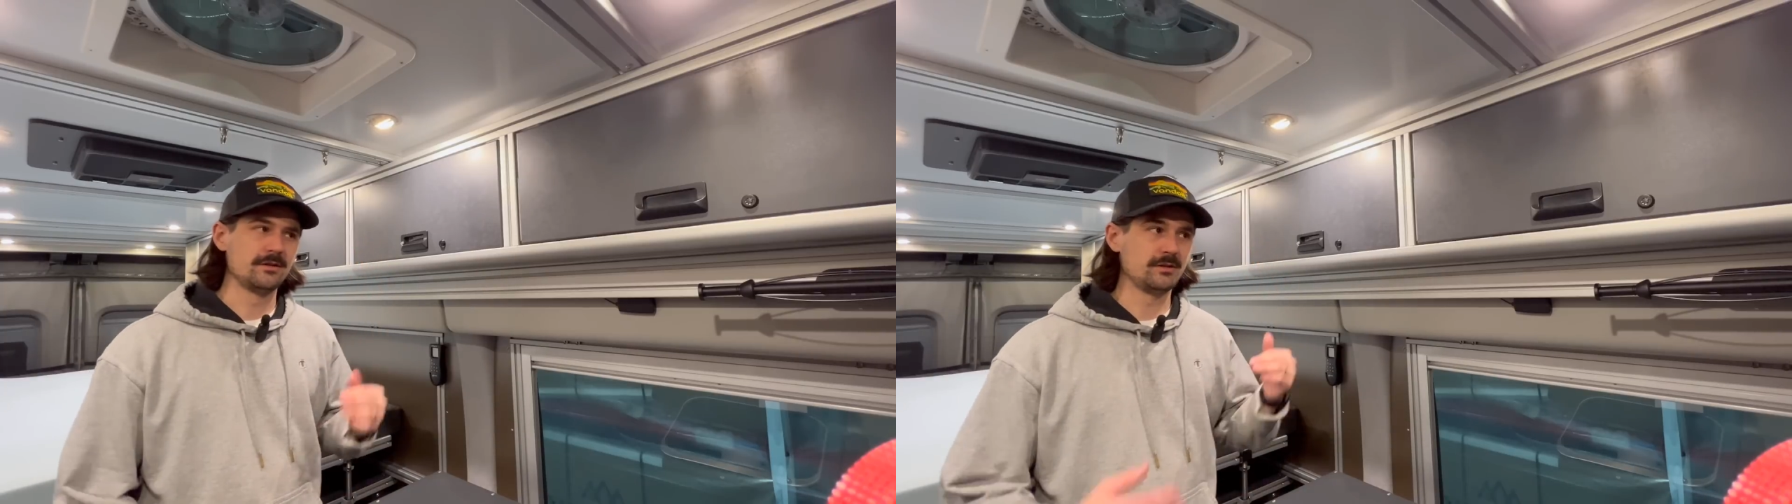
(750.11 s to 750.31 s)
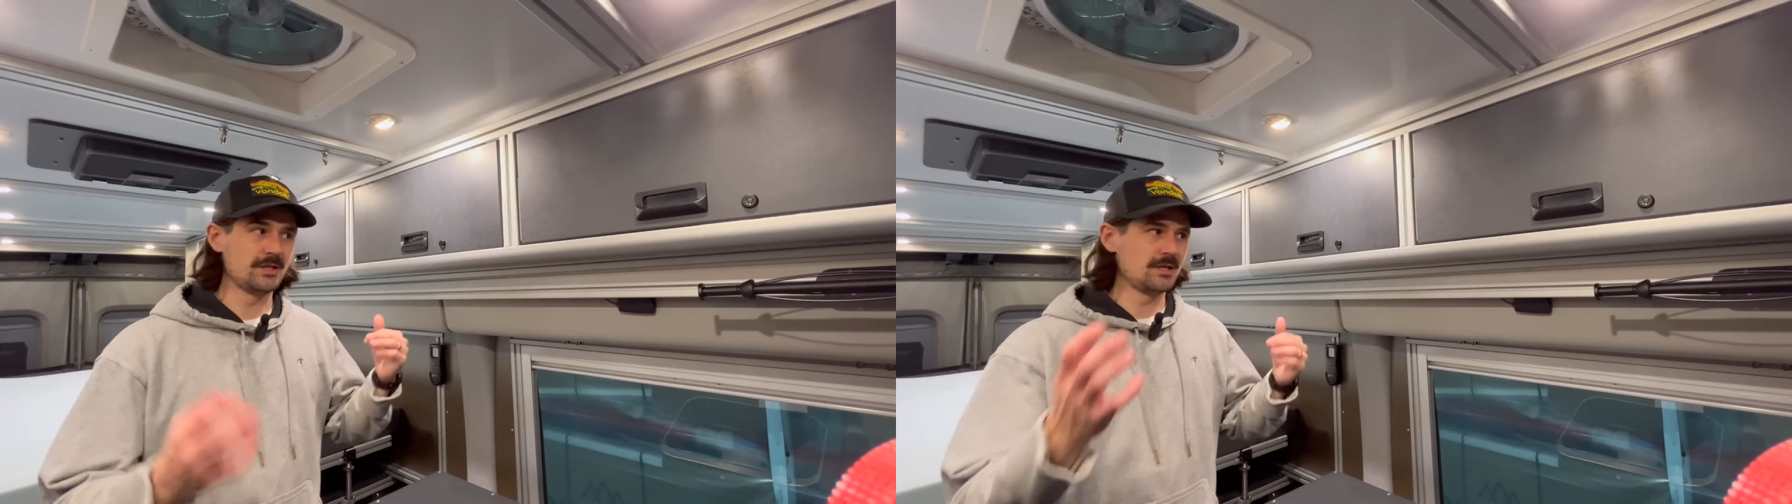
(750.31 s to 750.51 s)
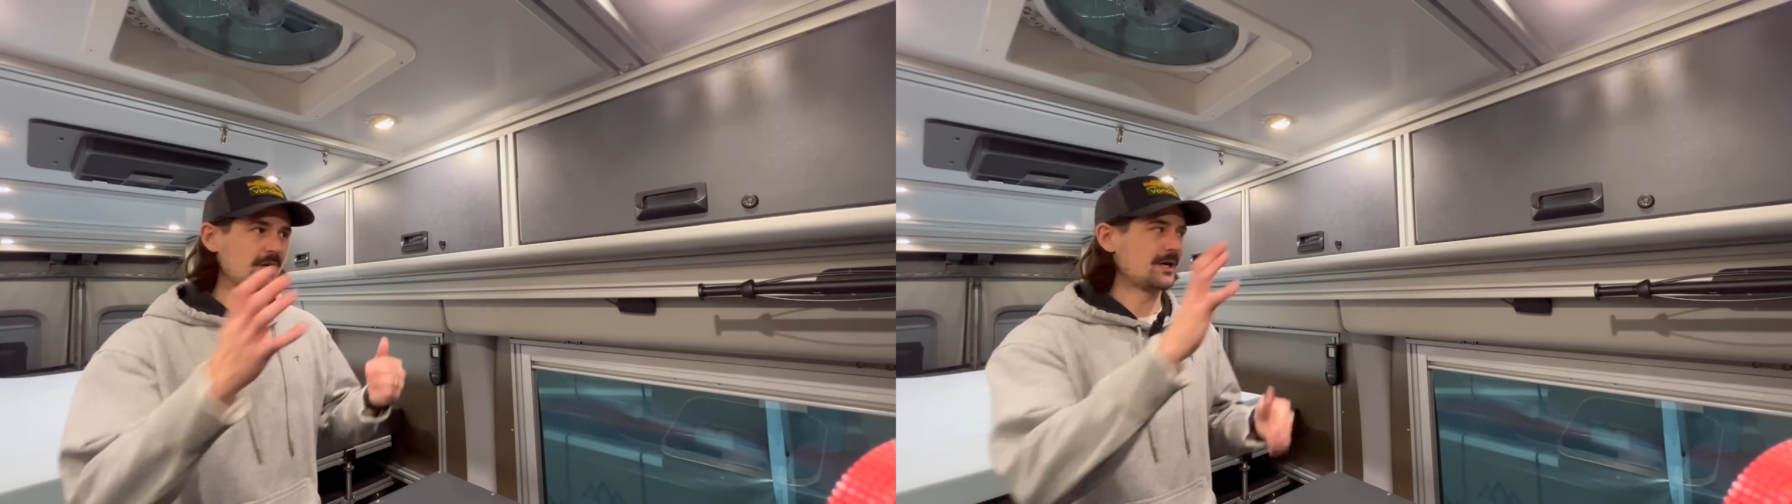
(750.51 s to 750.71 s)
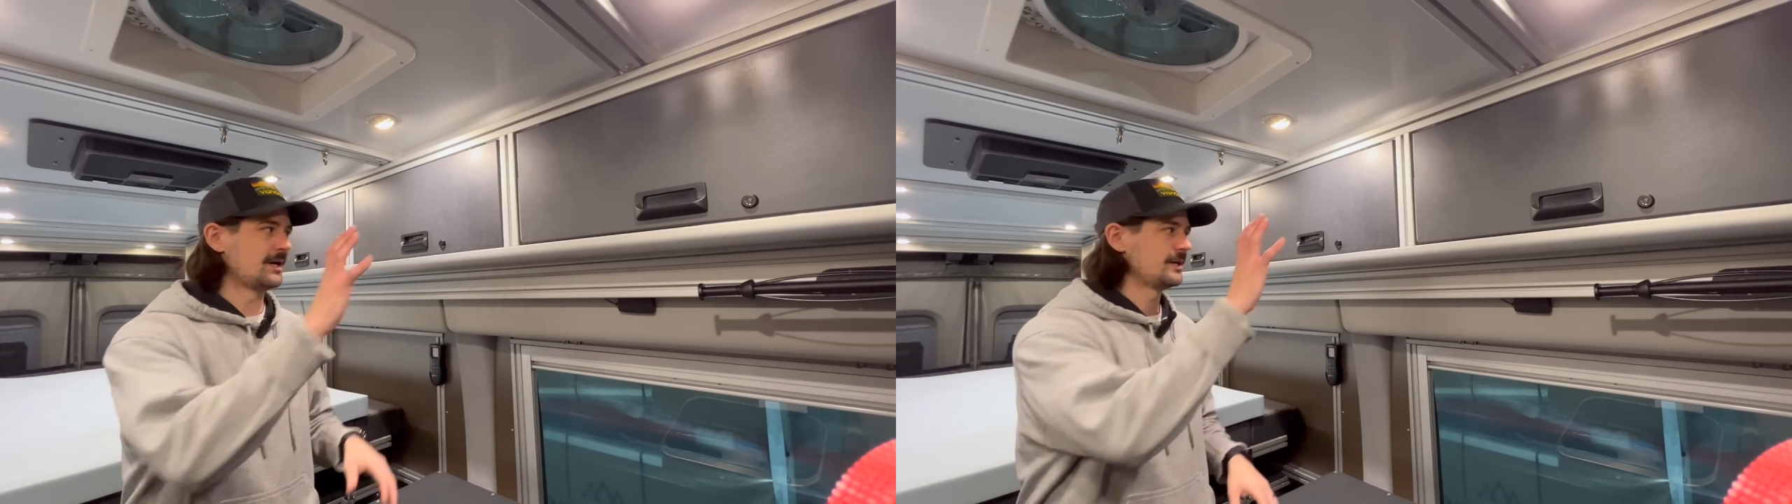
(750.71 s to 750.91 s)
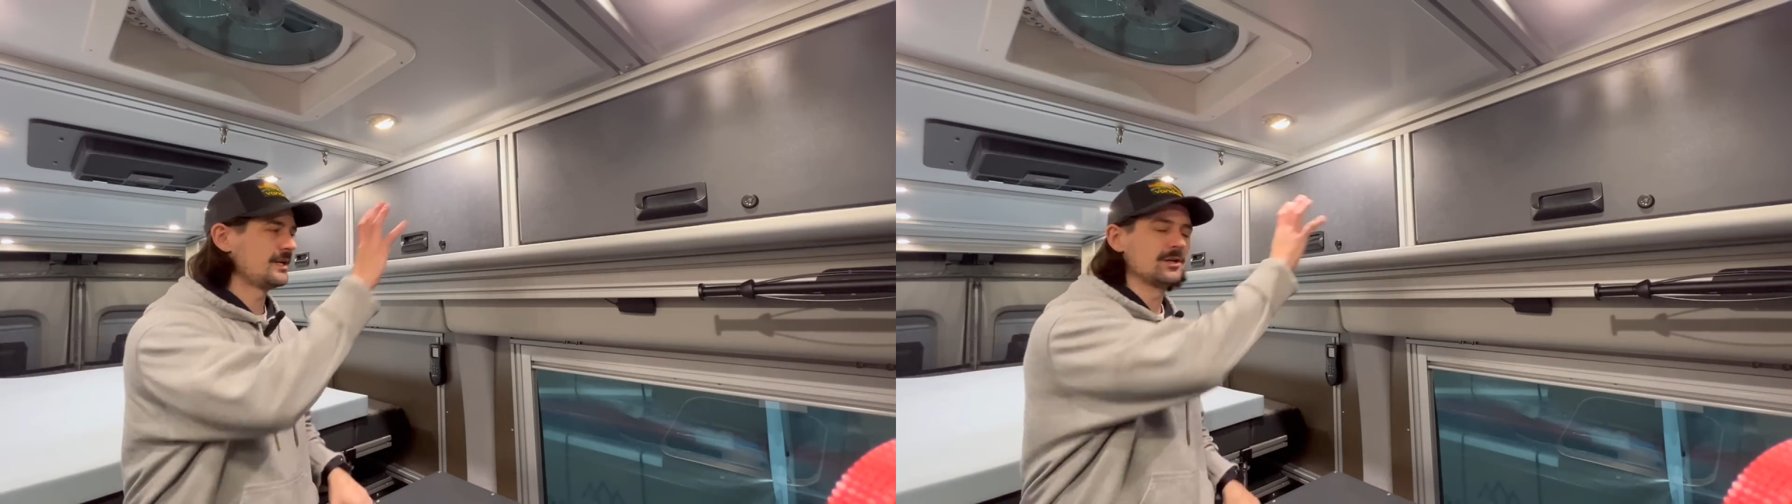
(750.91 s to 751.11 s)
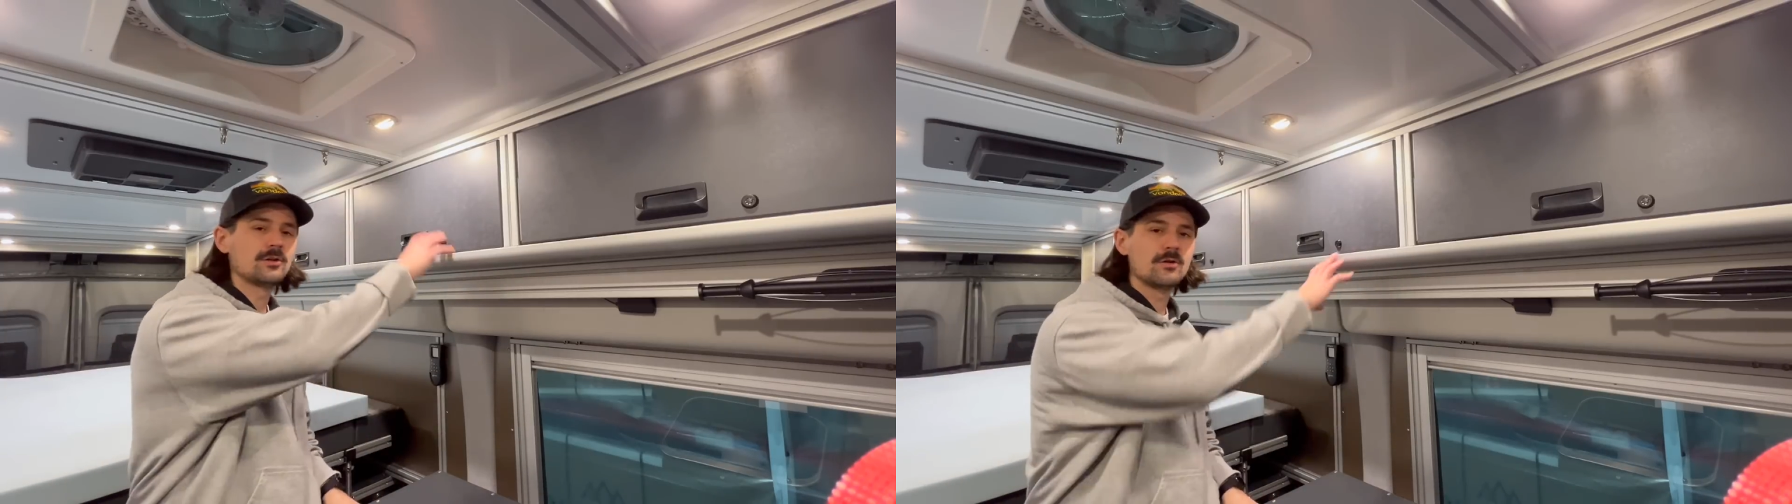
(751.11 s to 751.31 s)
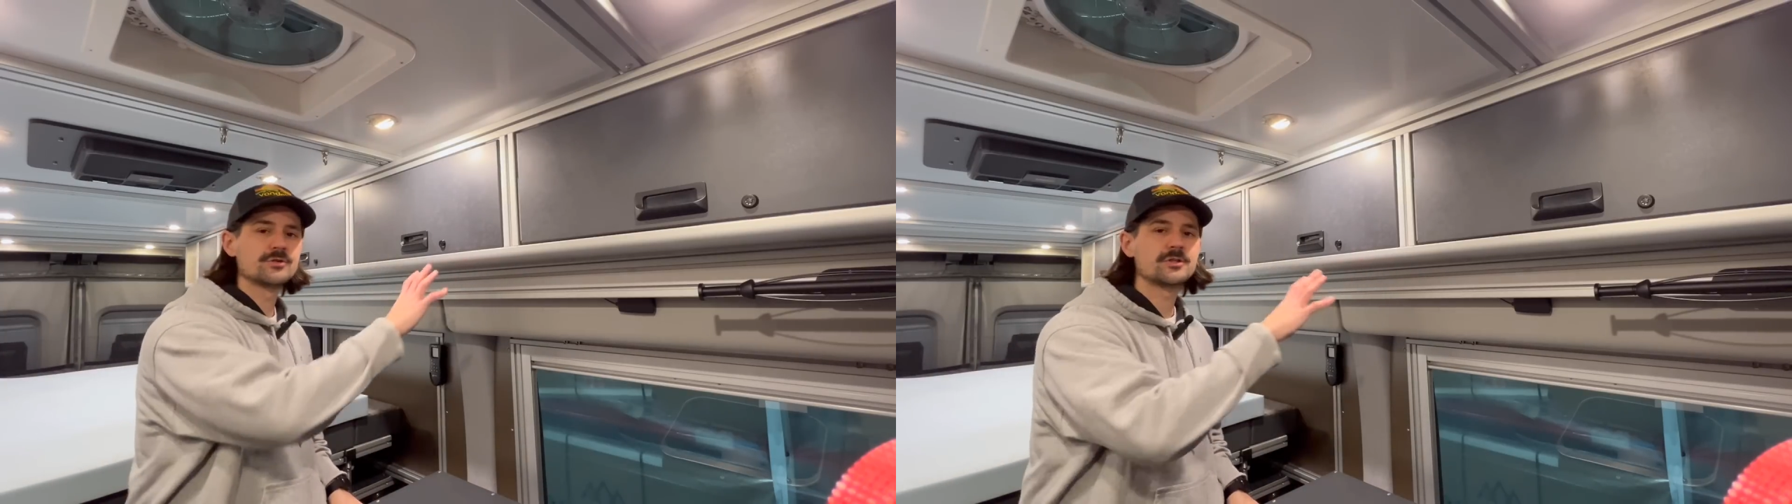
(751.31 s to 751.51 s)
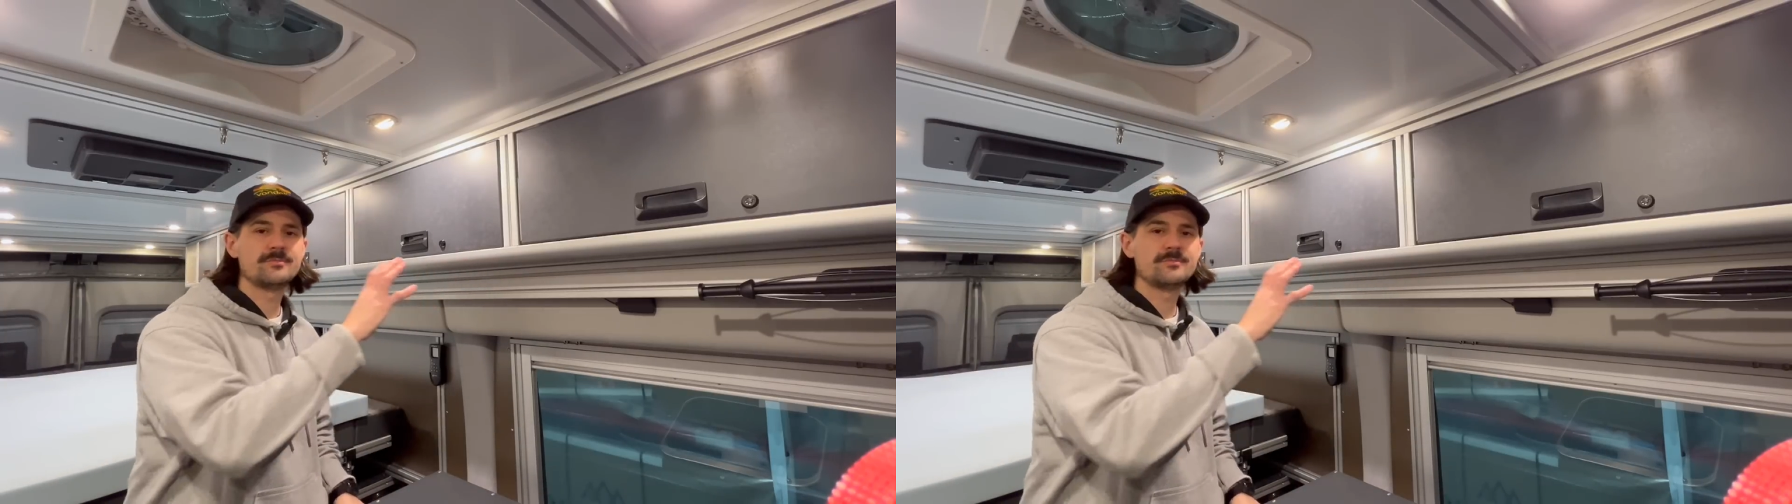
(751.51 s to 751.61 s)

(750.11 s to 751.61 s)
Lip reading: the enclosure